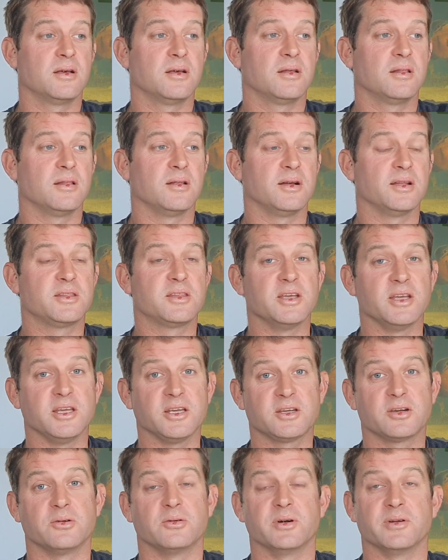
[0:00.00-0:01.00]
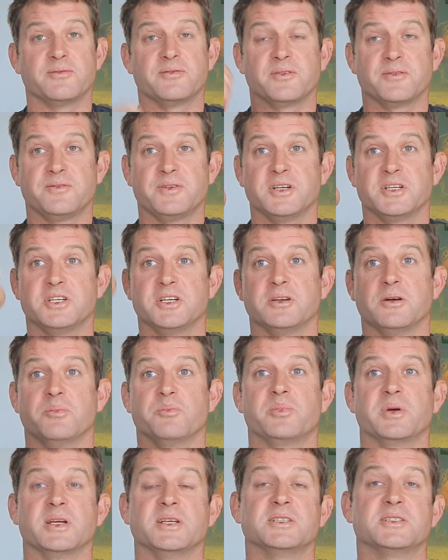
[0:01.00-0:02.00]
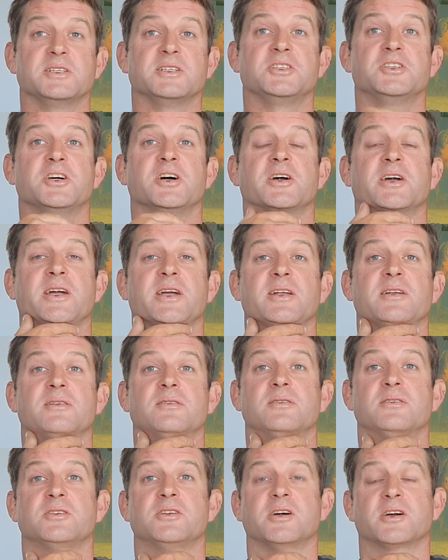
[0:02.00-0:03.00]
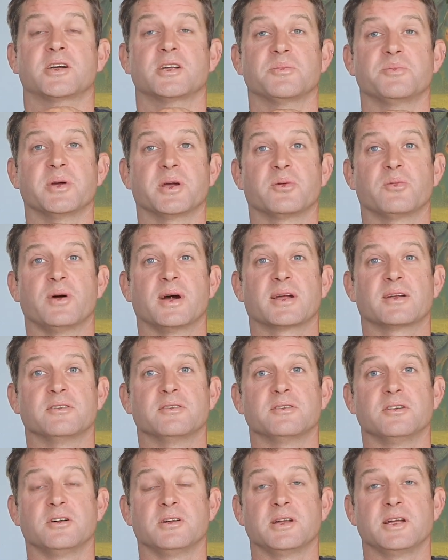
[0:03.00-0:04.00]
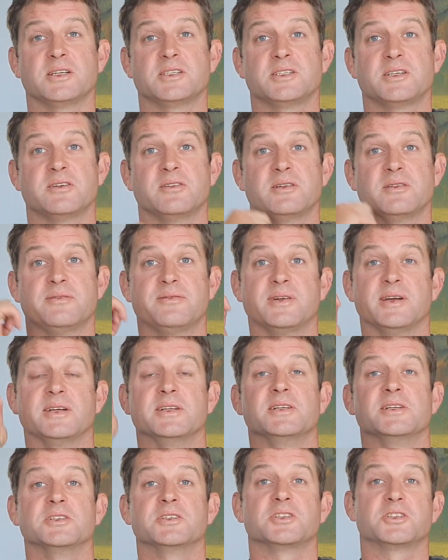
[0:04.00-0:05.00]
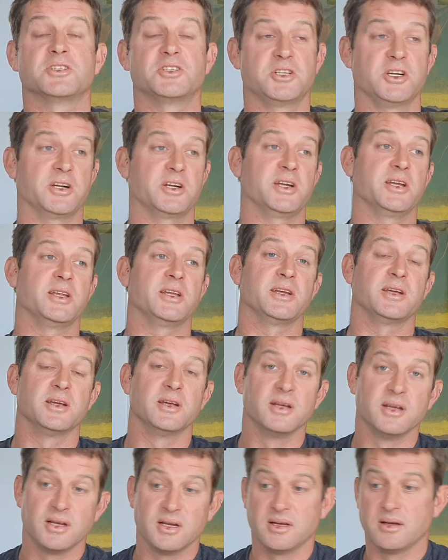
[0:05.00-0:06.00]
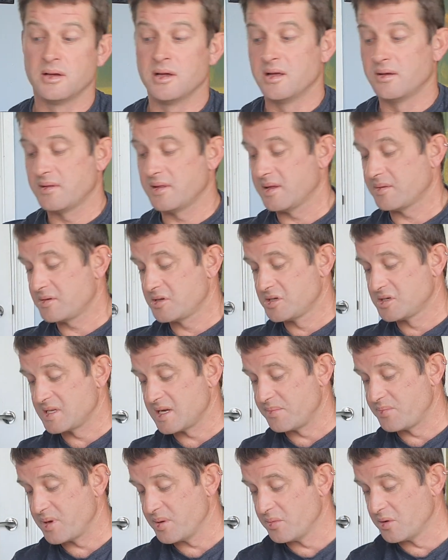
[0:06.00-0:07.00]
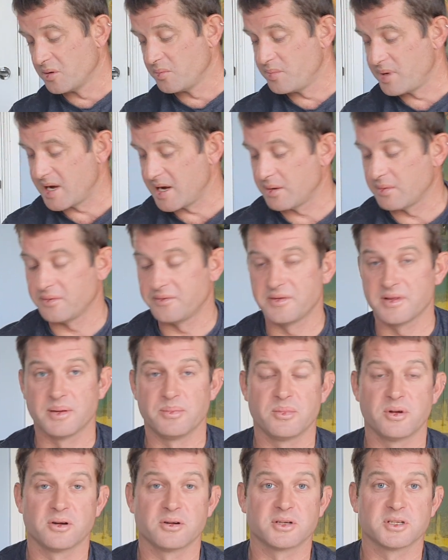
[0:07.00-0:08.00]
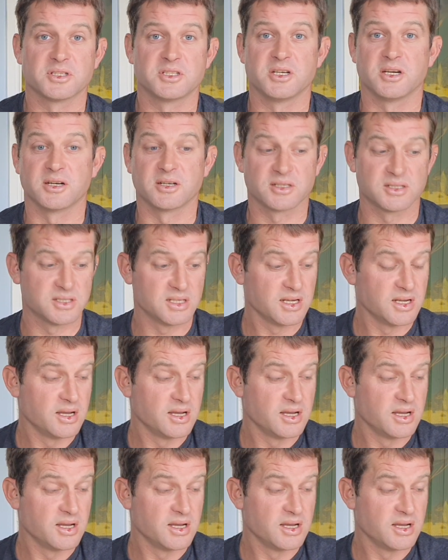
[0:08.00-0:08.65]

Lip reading: like decoy for fishing on beastly, chucking a big waggler, not necessarily feeding, just chucking it. They're just a bit more power for them longer chucks.